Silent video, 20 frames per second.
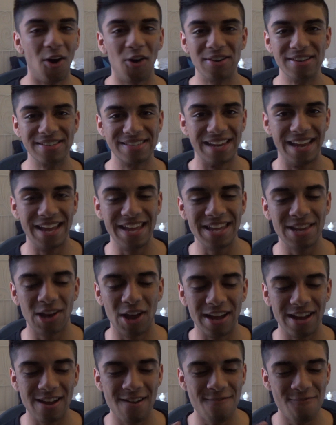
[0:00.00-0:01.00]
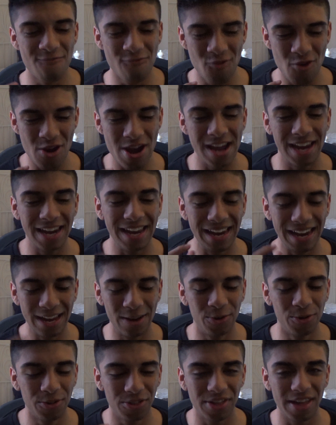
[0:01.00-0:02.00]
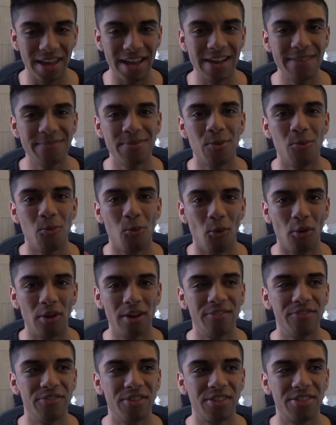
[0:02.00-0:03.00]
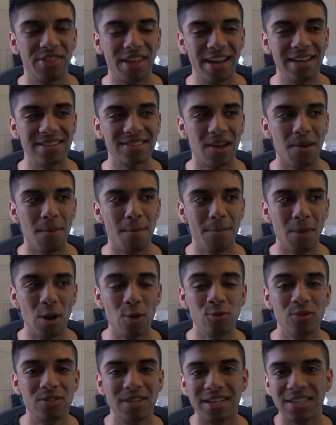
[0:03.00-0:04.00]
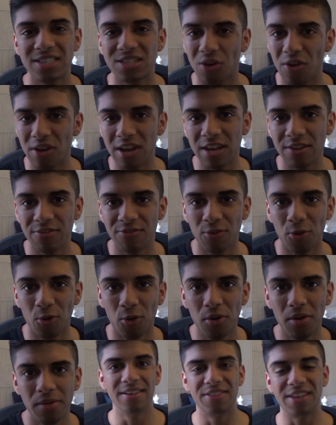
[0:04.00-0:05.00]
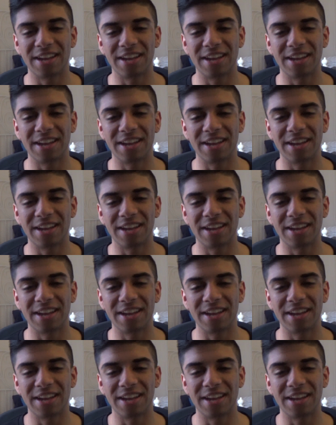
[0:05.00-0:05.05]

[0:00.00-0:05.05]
Honestly, like, really little thing, but one of the things I'm most excited for.